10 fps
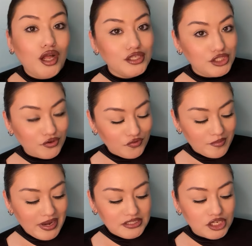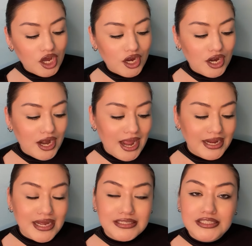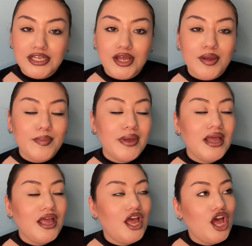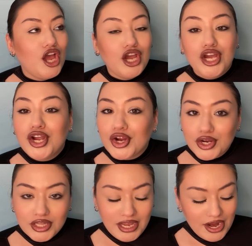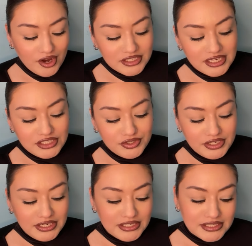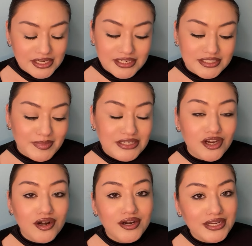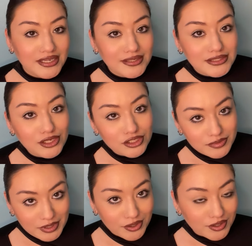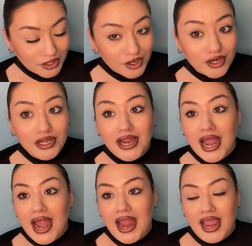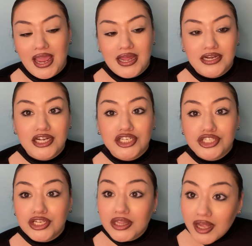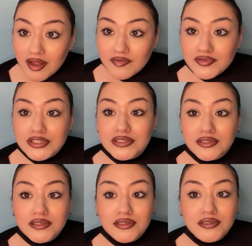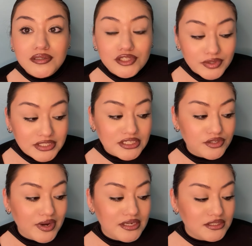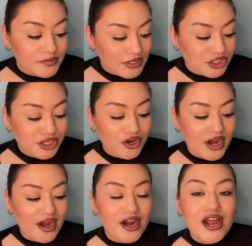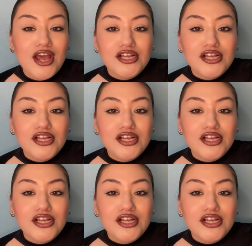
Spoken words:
Also for my daughter, I got some girly hair accessories because my daughter is the ultimate girly girl and she loves to accessorize, especially her hair.